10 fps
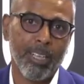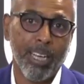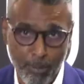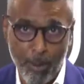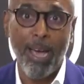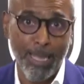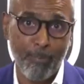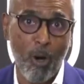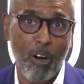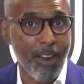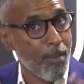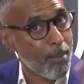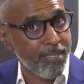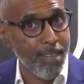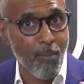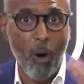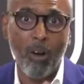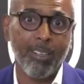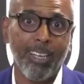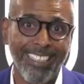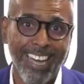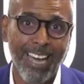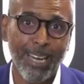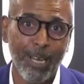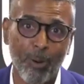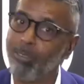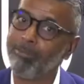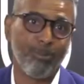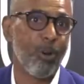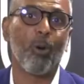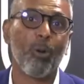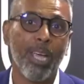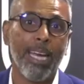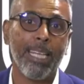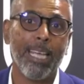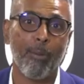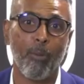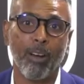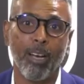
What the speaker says: Remember, at that point of time, I'm still bored, young recruit, not knowing anything about